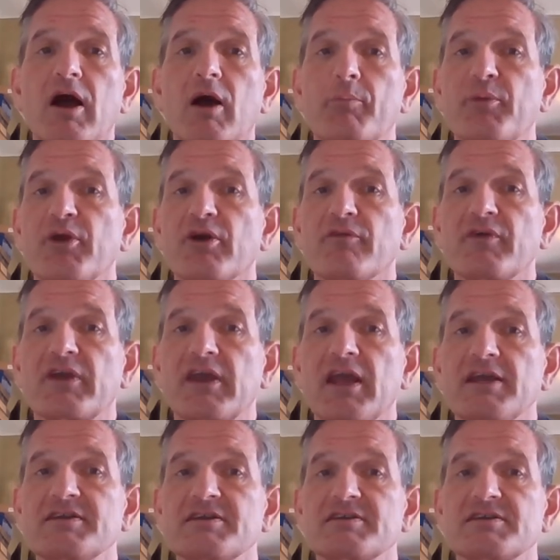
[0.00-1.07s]
a
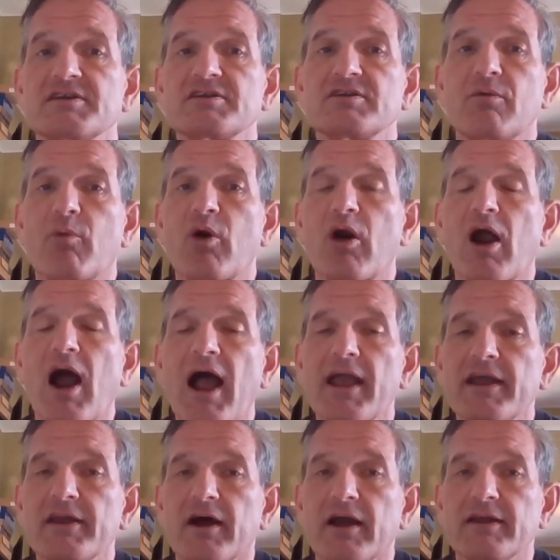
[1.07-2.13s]
purification system, or
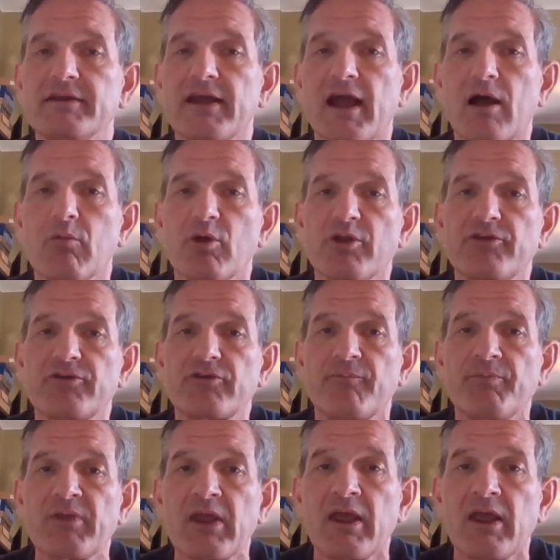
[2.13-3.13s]
iodine tablets.